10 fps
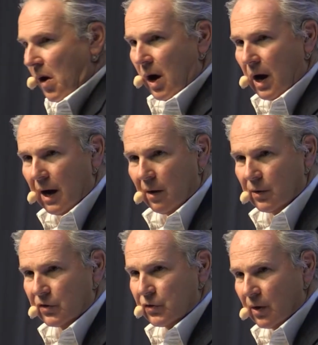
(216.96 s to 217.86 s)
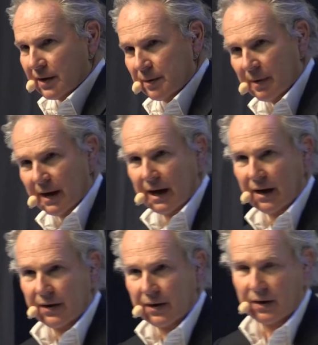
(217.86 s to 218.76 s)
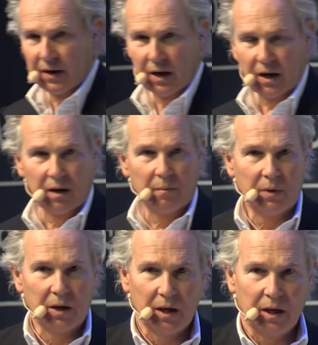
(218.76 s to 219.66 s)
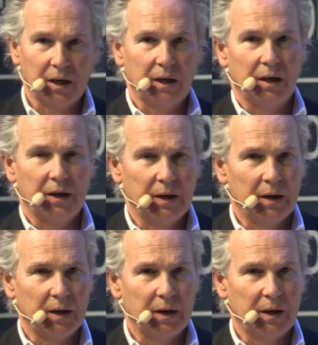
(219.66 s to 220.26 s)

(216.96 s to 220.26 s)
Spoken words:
I was trying to buy out a